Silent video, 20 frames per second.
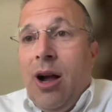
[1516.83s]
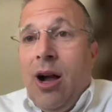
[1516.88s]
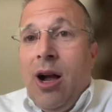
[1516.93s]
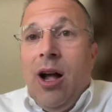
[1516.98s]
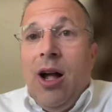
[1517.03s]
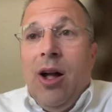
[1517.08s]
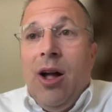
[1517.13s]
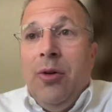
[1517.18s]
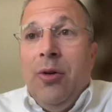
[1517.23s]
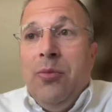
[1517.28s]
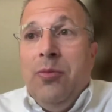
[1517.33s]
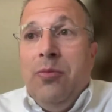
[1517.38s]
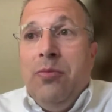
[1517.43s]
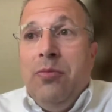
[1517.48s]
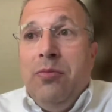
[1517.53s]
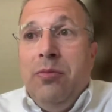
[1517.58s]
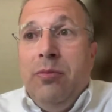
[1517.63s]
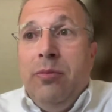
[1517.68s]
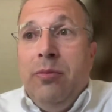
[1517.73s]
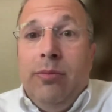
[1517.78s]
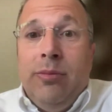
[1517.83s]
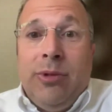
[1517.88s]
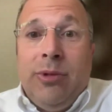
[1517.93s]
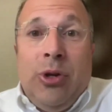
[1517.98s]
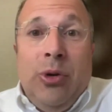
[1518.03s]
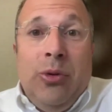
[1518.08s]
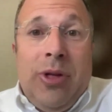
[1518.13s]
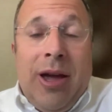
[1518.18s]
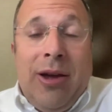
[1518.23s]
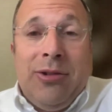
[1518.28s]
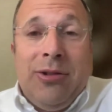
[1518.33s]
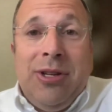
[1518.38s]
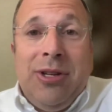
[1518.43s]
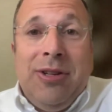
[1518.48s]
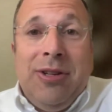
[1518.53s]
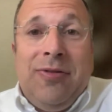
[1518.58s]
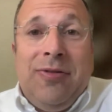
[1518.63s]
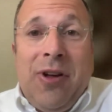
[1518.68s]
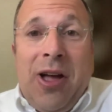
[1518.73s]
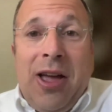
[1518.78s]
Um,
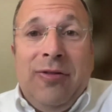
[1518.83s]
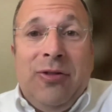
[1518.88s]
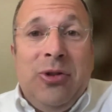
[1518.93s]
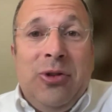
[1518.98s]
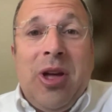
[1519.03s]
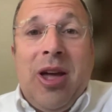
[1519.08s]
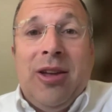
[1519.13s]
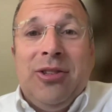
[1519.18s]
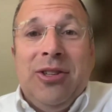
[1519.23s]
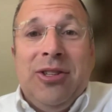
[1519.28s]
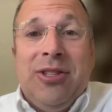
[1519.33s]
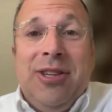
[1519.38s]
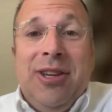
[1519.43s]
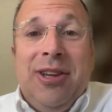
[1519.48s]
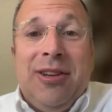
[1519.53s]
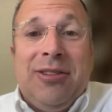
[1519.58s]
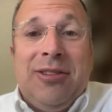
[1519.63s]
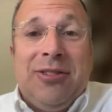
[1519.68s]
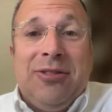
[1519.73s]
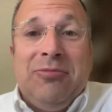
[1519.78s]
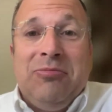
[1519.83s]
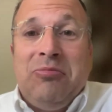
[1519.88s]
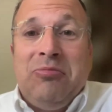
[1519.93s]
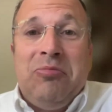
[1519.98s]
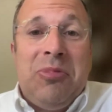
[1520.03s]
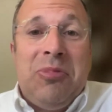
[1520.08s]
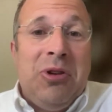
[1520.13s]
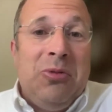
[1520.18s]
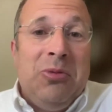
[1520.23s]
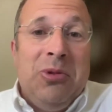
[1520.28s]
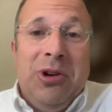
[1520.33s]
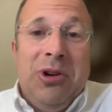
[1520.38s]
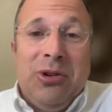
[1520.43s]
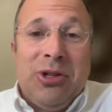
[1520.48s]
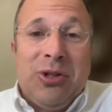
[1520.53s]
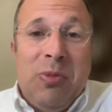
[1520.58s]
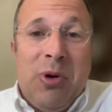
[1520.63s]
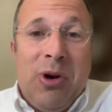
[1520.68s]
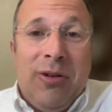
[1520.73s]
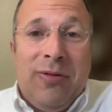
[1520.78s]
2005, 2006. There were
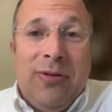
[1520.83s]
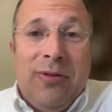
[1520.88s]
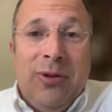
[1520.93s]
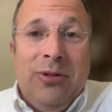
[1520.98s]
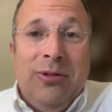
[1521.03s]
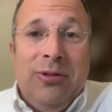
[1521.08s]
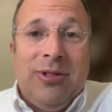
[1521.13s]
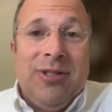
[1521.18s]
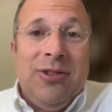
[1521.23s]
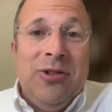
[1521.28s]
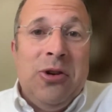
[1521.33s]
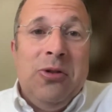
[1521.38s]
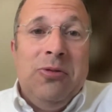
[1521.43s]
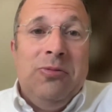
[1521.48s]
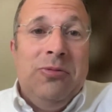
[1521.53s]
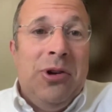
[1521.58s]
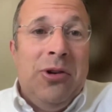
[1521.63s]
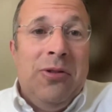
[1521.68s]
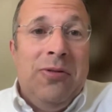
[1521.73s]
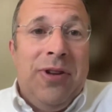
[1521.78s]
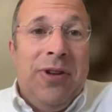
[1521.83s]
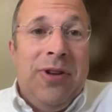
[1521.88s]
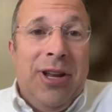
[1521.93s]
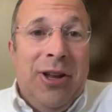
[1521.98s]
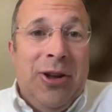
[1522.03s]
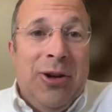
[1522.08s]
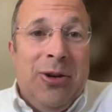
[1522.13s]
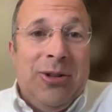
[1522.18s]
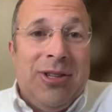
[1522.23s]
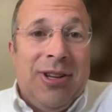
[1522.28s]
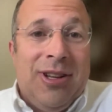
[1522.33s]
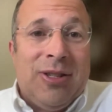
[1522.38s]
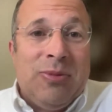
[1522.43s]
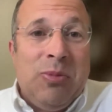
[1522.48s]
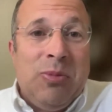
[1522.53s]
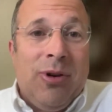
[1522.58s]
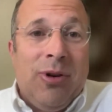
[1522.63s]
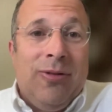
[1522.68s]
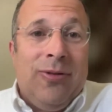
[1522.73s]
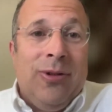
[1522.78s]
no smartphones, no videos on
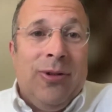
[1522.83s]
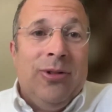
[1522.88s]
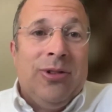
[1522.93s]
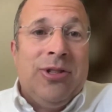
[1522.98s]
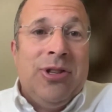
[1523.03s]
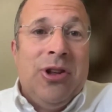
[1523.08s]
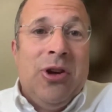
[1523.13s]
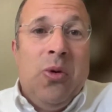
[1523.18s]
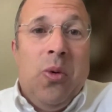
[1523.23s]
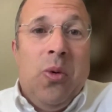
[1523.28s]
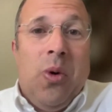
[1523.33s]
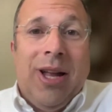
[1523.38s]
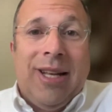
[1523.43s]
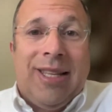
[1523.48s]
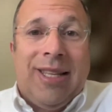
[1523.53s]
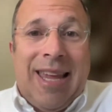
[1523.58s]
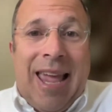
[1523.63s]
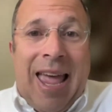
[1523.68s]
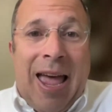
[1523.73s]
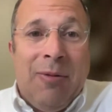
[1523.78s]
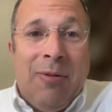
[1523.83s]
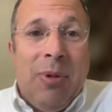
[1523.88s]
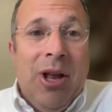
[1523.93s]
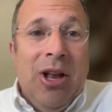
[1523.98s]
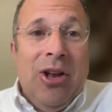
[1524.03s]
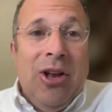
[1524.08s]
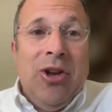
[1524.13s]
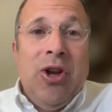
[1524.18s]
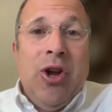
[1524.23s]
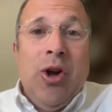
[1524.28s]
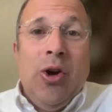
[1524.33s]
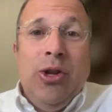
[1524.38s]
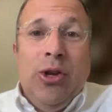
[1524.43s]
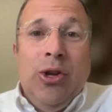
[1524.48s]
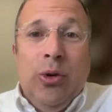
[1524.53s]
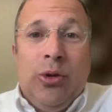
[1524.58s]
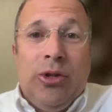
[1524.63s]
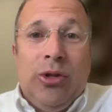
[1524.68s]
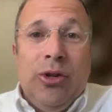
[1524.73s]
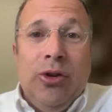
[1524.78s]
smartphones, no WhatsApp, no
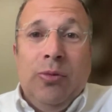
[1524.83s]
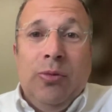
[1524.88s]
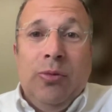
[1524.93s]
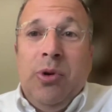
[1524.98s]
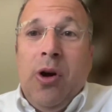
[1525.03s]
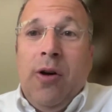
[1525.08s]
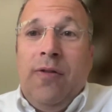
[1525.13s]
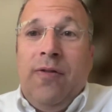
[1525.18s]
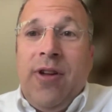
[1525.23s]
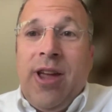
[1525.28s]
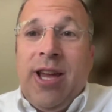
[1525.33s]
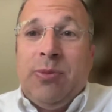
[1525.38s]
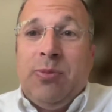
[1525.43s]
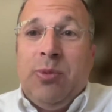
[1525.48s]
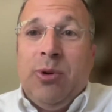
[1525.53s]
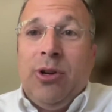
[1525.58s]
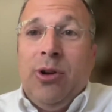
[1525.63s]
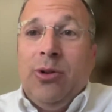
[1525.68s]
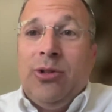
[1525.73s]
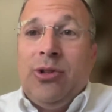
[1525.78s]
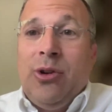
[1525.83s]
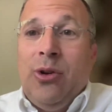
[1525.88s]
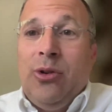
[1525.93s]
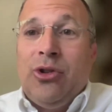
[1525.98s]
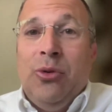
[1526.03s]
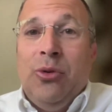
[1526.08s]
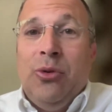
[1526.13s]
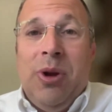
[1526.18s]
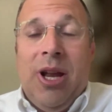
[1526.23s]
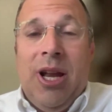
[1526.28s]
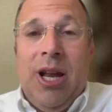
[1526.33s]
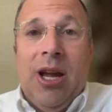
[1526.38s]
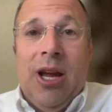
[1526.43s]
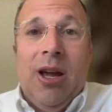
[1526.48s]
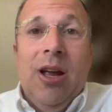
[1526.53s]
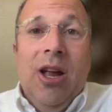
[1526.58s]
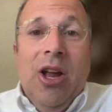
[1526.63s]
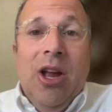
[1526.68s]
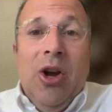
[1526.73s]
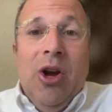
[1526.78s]
YouTube, no Facebook, no social
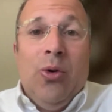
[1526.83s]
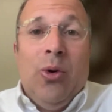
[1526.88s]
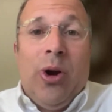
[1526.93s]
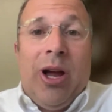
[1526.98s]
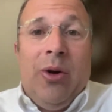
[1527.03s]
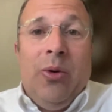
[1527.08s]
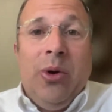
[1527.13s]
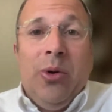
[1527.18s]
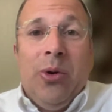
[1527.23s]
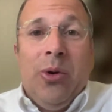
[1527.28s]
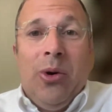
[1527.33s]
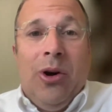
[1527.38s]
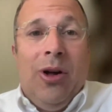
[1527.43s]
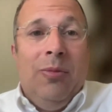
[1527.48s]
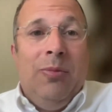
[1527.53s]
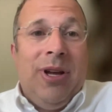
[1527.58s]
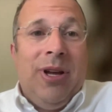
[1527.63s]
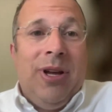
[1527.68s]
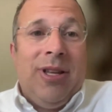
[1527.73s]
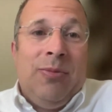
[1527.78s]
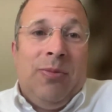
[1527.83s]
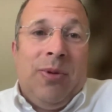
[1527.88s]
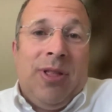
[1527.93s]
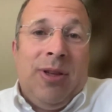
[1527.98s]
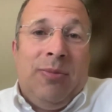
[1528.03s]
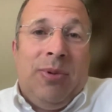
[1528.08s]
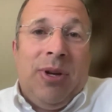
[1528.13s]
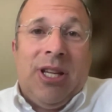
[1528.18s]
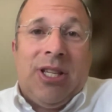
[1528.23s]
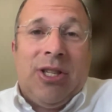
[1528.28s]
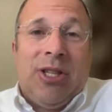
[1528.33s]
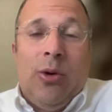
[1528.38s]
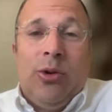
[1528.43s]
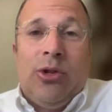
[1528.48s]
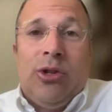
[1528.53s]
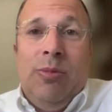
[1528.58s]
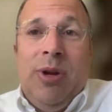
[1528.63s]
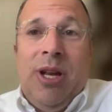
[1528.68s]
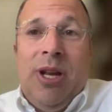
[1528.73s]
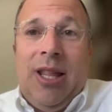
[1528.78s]
media, right? We were all the biggest
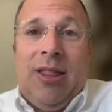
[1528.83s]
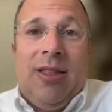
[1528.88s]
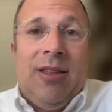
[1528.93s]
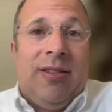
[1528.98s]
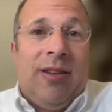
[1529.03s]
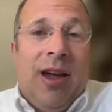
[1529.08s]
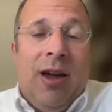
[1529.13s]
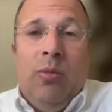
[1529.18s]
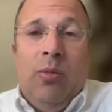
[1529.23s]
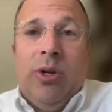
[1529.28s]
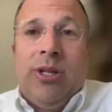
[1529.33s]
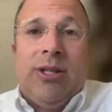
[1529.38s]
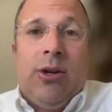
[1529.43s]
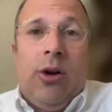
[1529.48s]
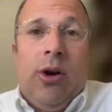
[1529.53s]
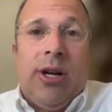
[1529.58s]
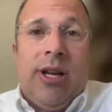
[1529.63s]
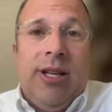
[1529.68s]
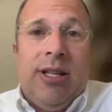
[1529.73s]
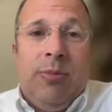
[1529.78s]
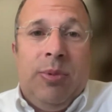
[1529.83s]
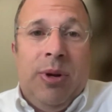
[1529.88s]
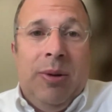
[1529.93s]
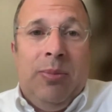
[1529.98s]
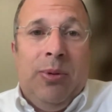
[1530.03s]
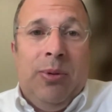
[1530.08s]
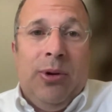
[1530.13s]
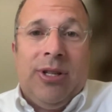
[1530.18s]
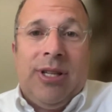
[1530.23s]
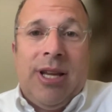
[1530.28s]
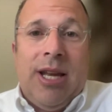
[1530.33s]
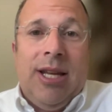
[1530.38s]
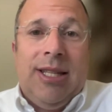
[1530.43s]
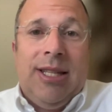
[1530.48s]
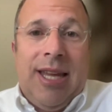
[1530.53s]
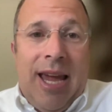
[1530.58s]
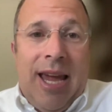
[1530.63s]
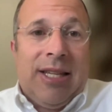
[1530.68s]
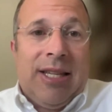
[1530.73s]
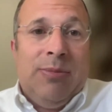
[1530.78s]
social media at the time was talking to people or
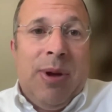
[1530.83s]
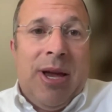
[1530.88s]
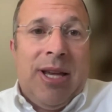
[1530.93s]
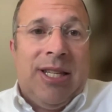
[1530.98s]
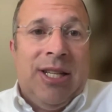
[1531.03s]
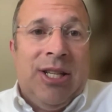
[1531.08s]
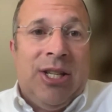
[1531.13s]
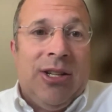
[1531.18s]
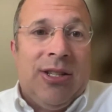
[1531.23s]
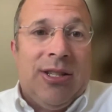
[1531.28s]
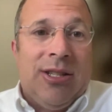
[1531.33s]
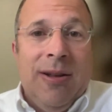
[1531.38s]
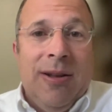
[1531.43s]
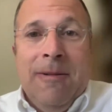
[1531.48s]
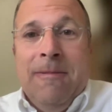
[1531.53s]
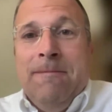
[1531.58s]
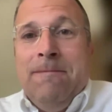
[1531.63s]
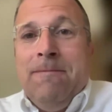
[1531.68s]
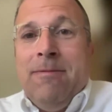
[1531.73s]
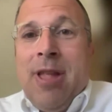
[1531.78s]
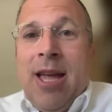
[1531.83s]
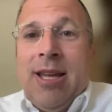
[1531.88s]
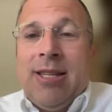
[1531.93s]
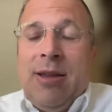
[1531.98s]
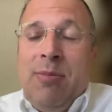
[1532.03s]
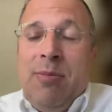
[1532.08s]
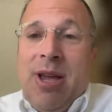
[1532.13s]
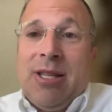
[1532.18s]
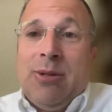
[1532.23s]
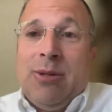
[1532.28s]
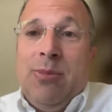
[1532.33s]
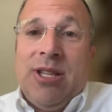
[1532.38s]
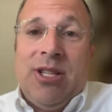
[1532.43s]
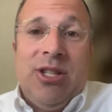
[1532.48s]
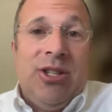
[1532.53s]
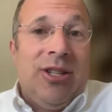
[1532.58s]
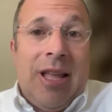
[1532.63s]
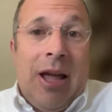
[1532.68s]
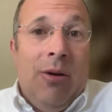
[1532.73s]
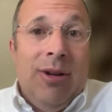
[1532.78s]
sending text messages, SMS
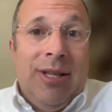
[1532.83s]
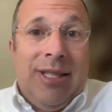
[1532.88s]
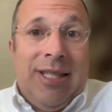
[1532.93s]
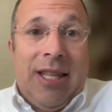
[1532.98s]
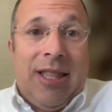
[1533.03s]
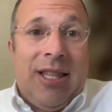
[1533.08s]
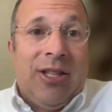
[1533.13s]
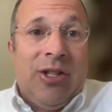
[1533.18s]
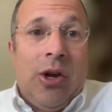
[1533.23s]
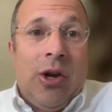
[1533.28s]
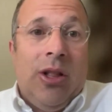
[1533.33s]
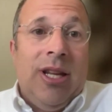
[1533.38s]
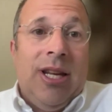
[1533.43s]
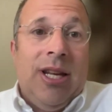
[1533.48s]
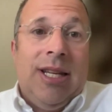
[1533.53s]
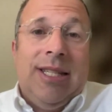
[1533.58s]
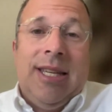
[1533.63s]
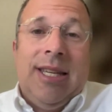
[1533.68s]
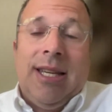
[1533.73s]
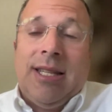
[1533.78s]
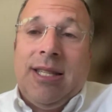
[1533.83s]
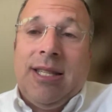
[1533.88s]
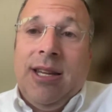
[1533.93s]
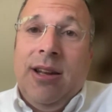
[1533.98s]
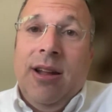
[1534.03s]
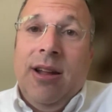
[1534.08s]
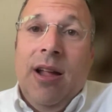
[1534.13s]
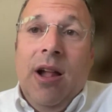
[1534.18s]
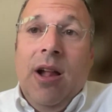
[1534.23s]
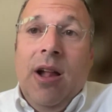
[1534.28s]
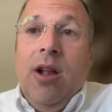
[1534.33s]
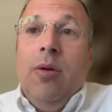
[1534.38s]
messages. That was it. That's all that existed.